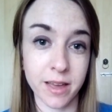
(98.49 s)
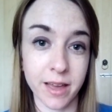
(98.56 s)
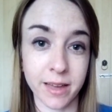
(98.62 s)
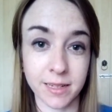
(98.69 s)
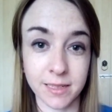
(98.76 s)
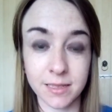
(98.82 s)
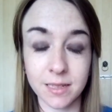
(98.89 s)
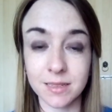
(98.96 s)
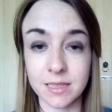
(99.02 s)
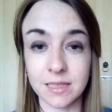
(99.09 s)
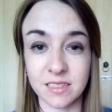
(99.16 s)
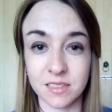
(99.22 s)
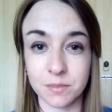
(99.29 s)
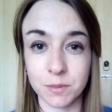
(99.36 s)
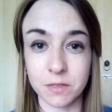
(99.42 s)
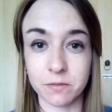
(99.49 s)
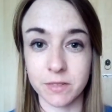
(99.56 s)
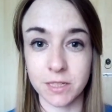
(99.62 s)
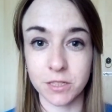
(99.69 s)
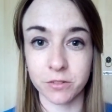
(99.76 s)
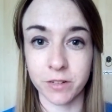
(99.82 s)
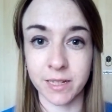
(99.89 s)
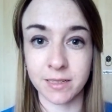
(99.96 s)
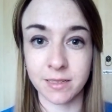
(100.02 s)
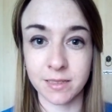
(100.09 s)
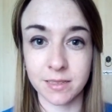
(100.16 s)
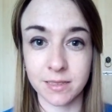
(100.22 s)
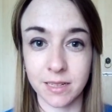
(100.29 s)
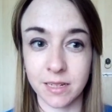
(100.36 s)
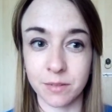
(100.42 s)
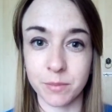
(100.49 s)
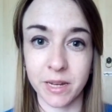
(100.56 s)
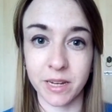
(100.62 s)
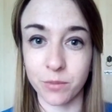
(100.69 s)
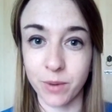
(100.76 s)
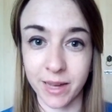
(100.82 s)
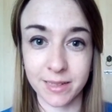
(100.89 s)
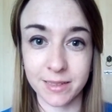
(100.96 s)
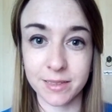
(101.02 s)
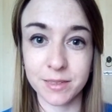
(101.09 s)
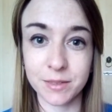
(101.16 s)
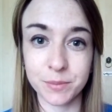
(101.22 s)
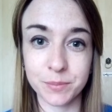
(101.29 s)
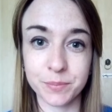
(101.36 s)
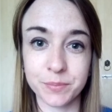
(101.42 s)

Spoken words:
and it does need to be retrained in many ways.